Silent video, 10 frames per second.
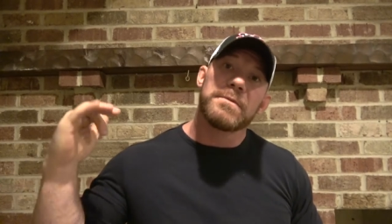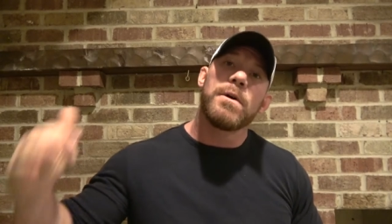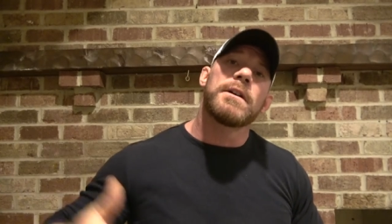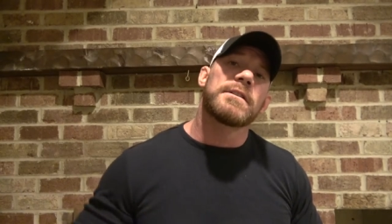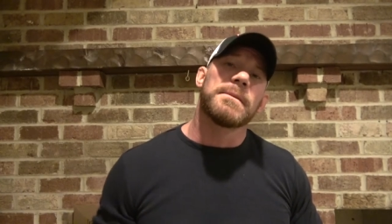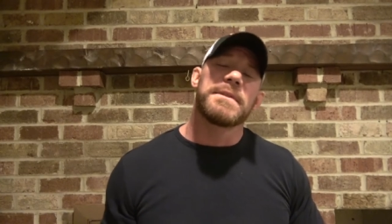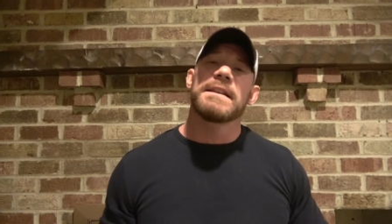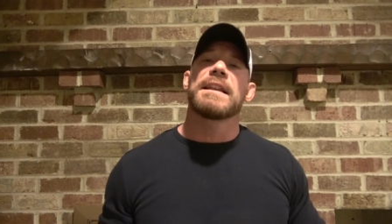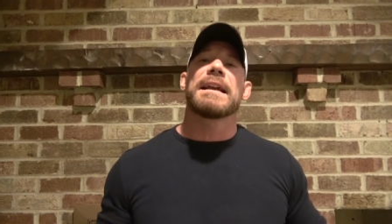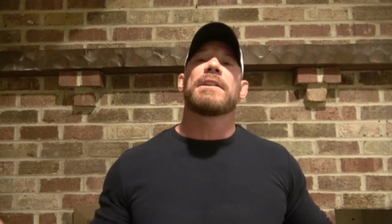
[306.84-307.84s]
is, what are some
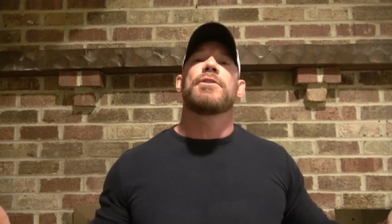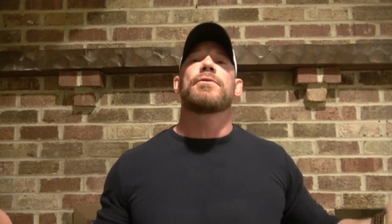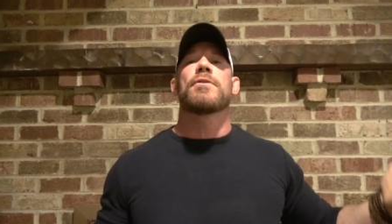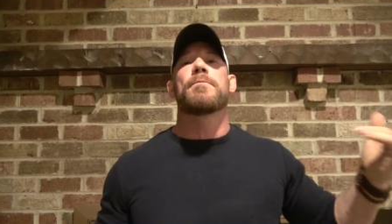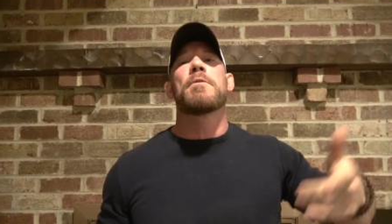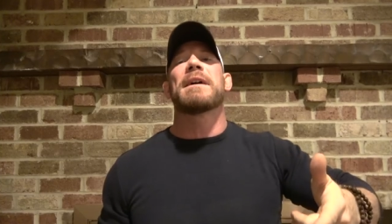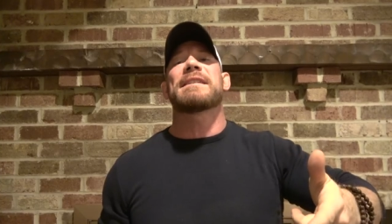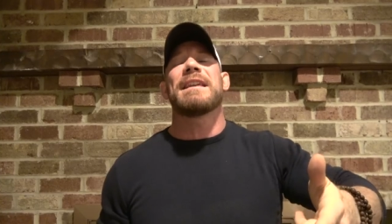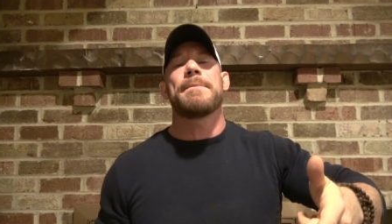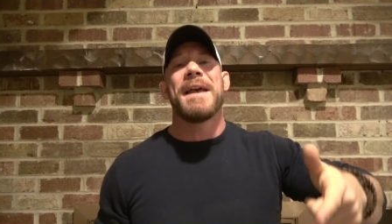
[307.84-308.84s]
things that I can do to improve my
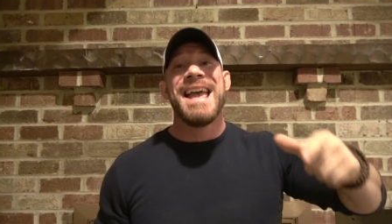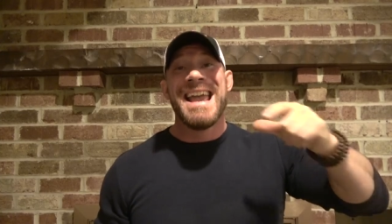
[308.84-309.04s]
sleep?